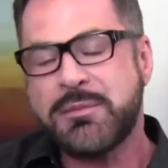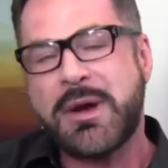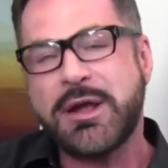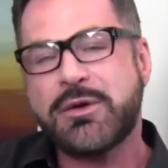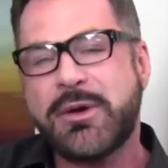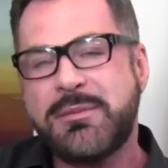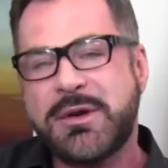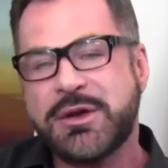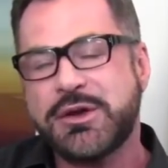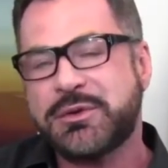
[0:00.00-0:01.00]
my
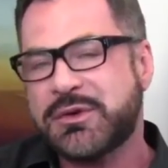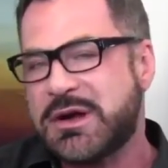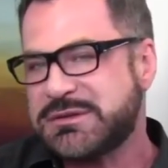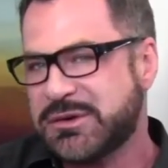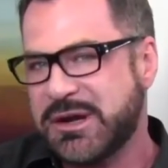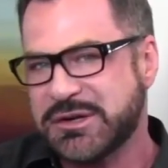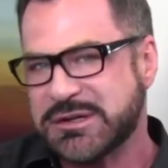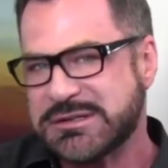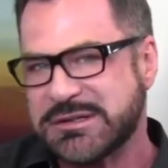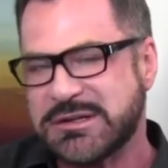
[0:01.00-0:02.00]
grandmother, who was also a
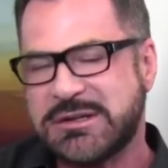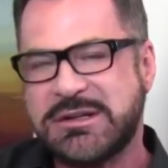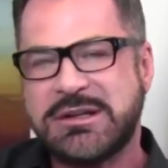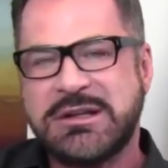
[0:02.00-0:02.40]
hairdresser,